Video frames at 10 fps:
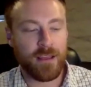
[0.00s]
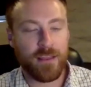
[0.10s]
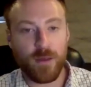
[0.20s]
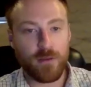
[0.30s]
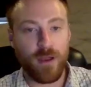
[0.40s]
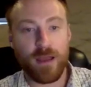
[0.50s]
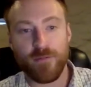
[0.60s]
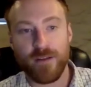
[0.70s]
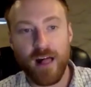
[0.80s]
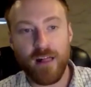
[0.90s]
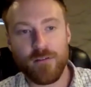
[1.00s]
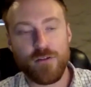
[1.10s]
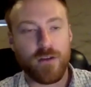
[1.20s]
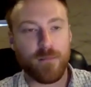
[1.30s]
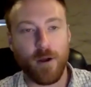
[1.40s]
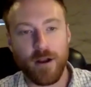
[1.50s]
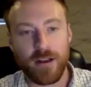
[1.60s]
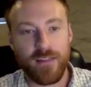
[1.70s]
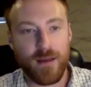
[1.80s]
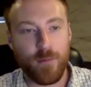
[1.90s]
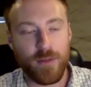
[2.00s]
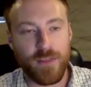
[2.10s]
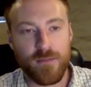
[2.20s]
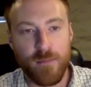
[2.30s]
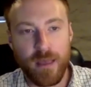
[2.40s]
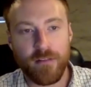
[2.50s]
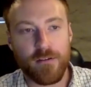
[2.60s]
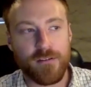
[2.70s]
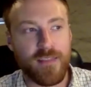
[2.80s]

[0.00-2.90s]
you can drive for dollars, you can market to them with these mailers,